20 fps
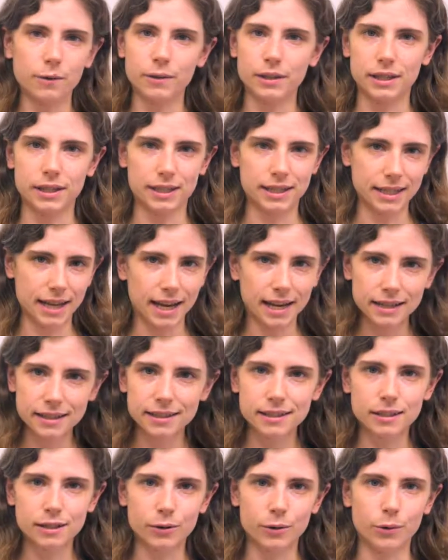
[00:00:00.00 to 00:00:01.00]
with a
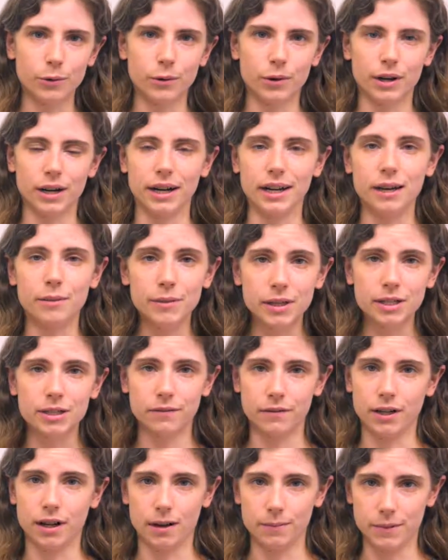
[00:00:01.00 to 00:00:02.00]
text or an image
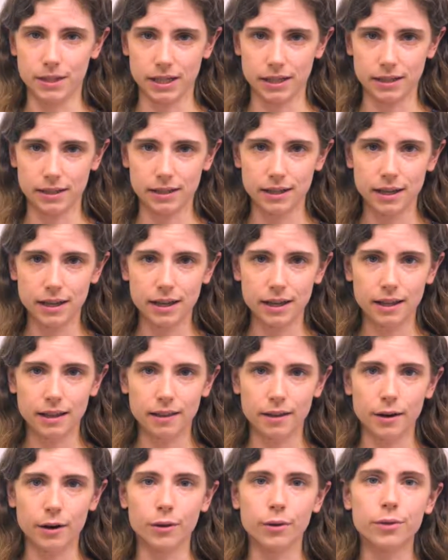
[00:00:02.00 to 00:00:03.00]
of an object,
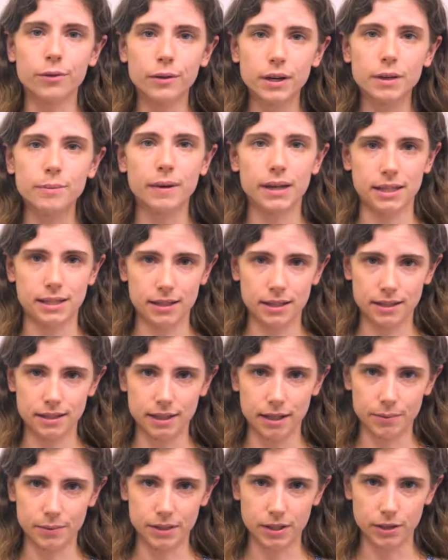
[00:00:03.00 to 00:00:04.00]
there are 3 basic
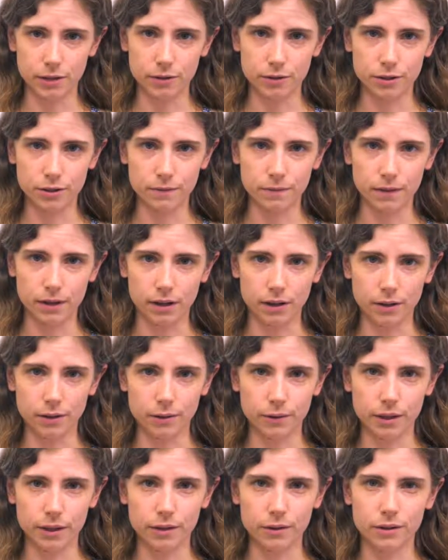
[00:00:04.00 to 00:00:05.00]
steps that you should
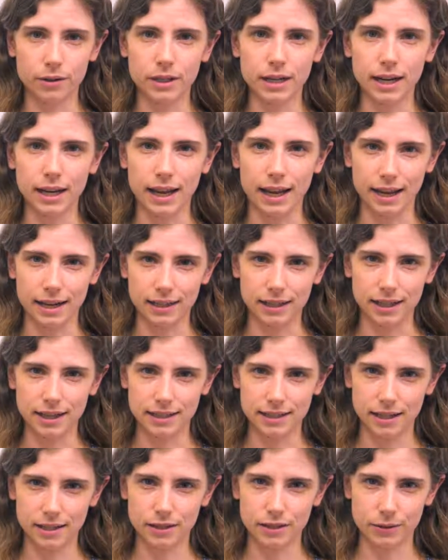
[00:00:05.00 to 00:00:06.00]
follow in order to
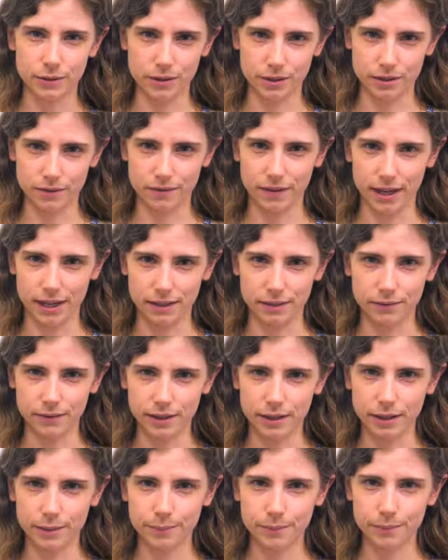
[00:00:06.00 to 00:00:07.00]
analyze that source
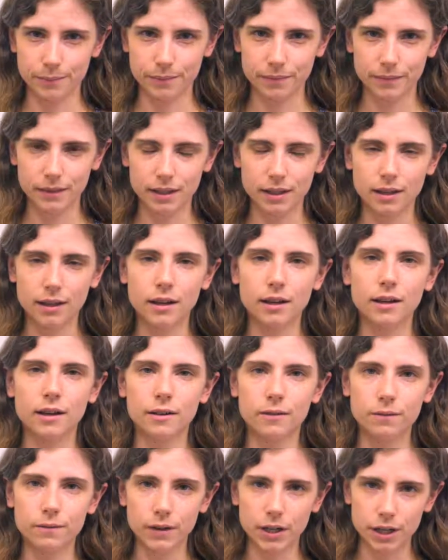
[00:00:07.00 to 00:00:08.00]
effectively.
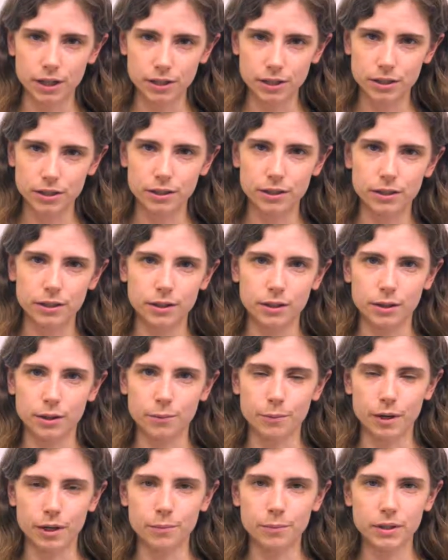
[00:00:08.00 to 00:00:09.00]
First,
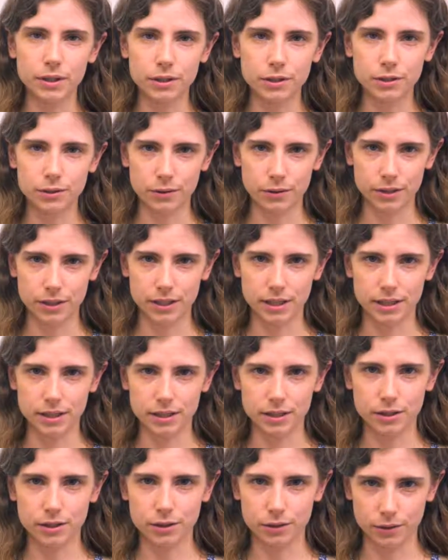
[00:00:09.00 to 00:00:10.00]
you want to put the source in
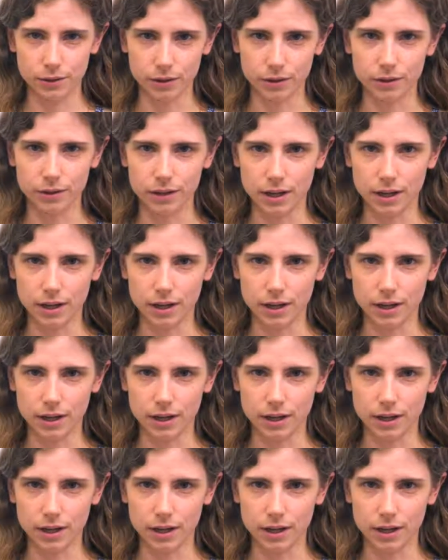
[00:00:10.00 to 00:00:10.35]
its historical